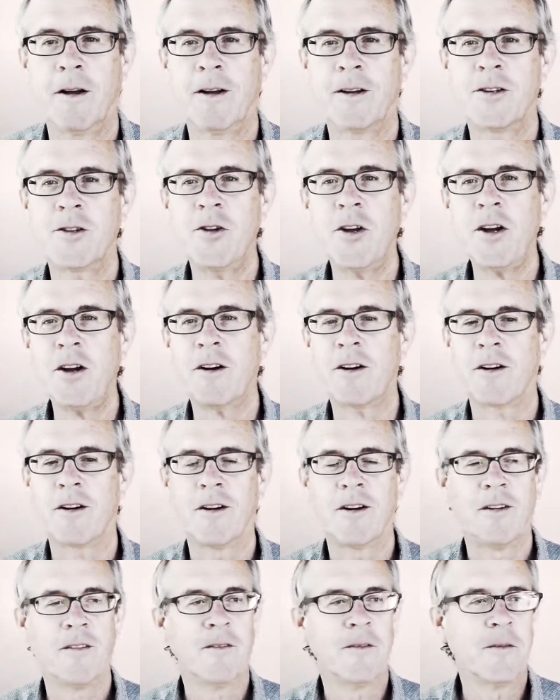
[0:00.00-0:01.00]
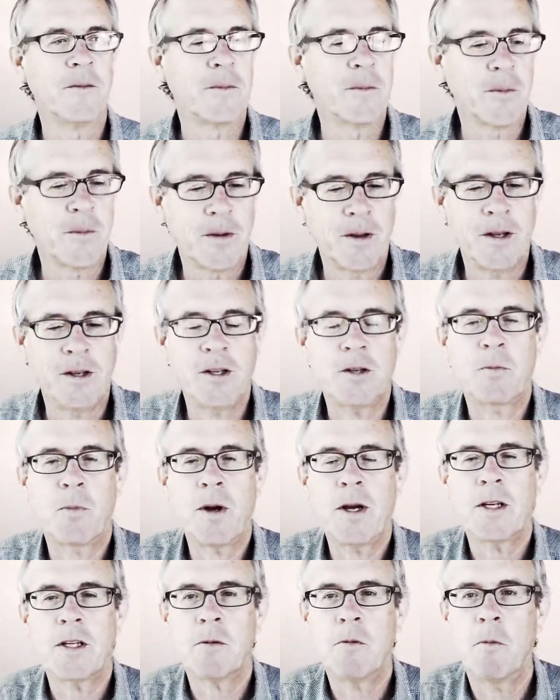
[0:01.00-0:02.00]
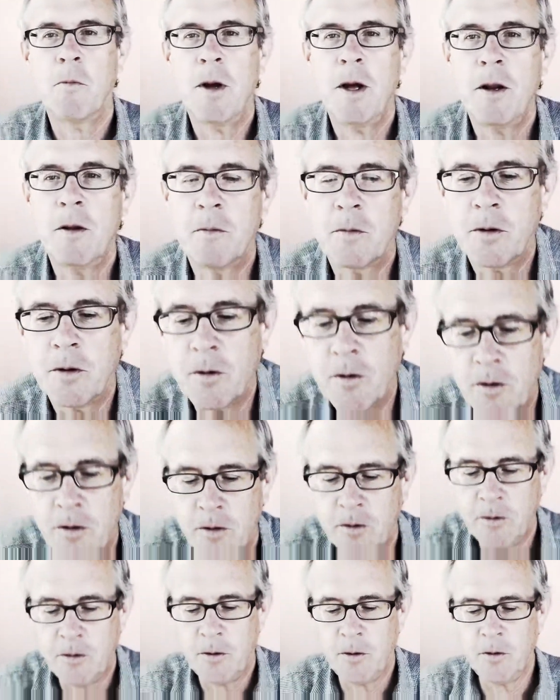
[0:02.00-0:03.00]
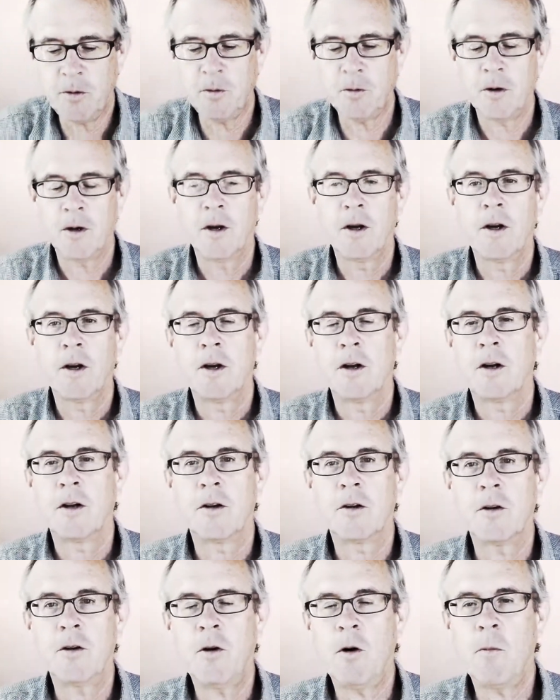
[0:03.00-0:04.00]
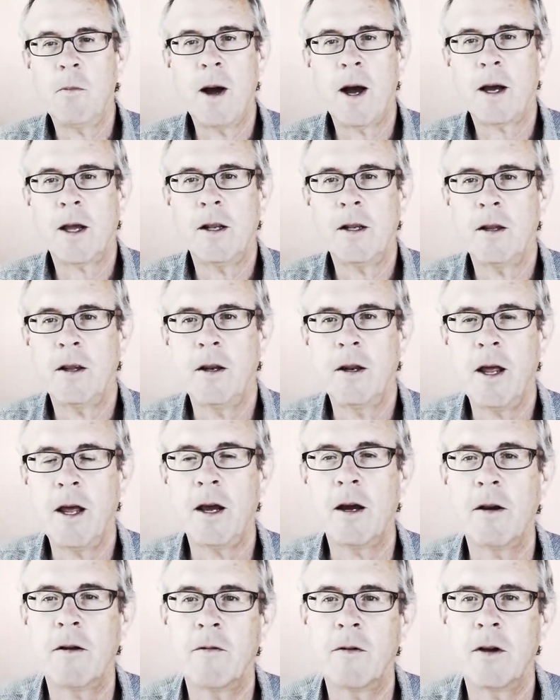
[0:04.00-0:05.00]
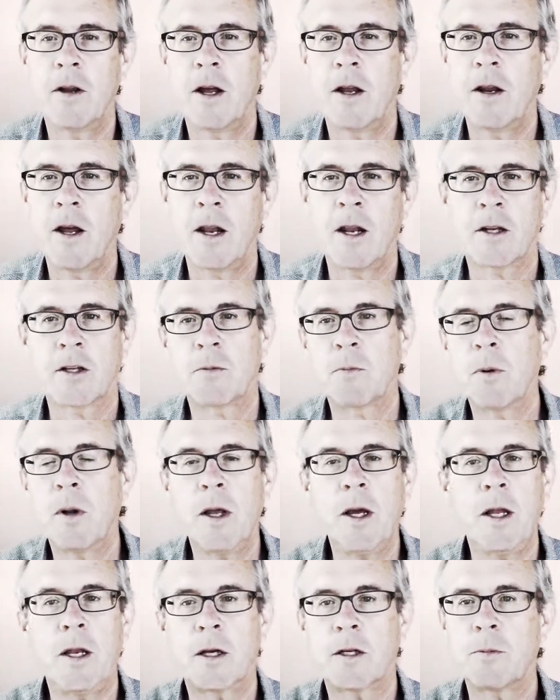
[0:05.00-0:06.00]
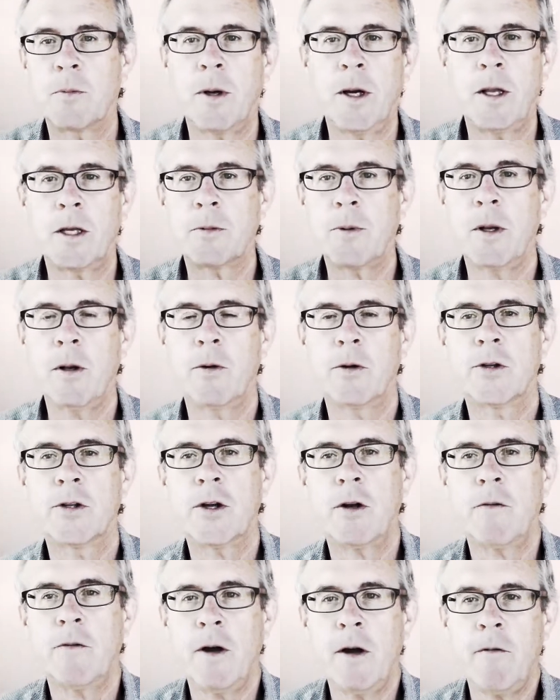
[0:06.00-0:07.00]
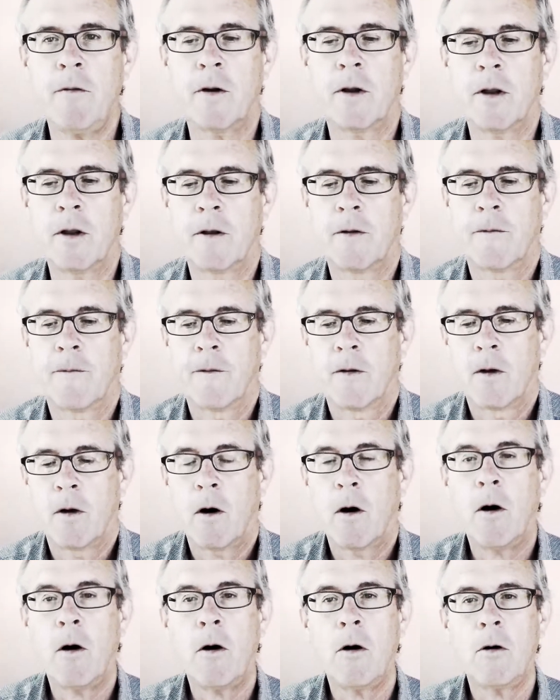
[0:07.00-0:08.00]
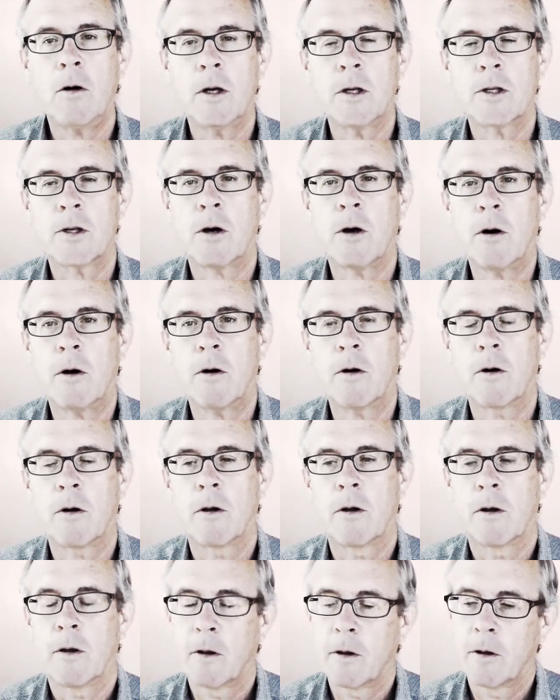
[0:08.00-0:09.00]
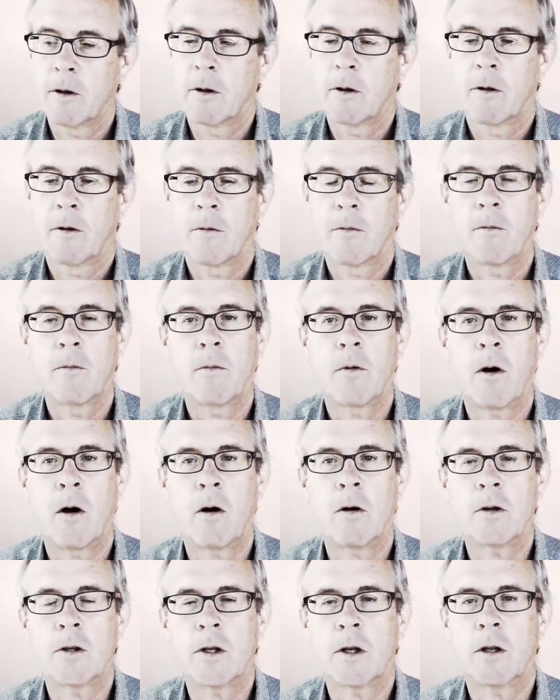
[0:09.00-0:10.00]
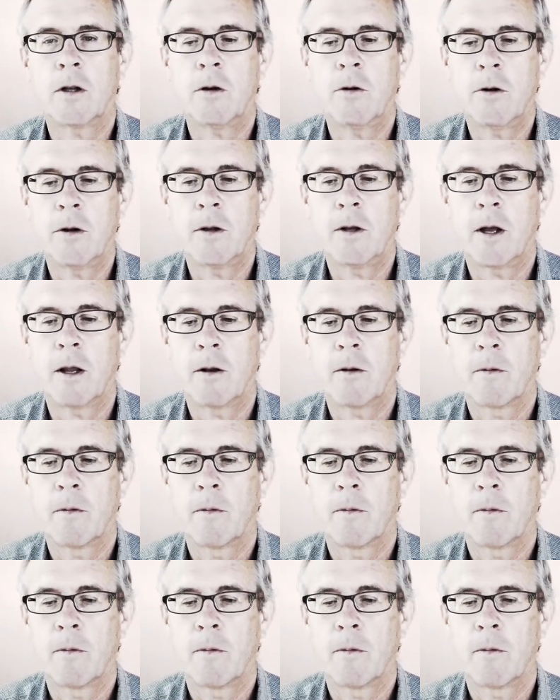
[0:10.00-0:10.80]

It's there. It just breaks the momentum to go back into the negative and explain. No, it's self-evident. All is all. All is included then.